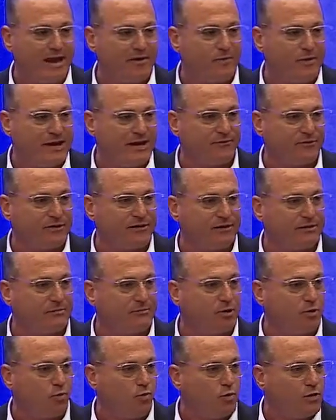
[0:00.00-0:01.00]
we have to get them
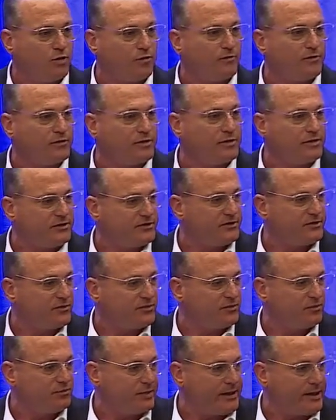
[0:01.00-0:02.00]
to willfully
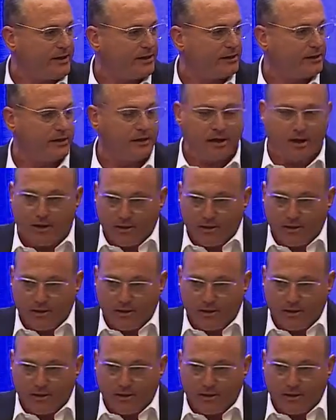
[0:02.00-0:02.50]
suspend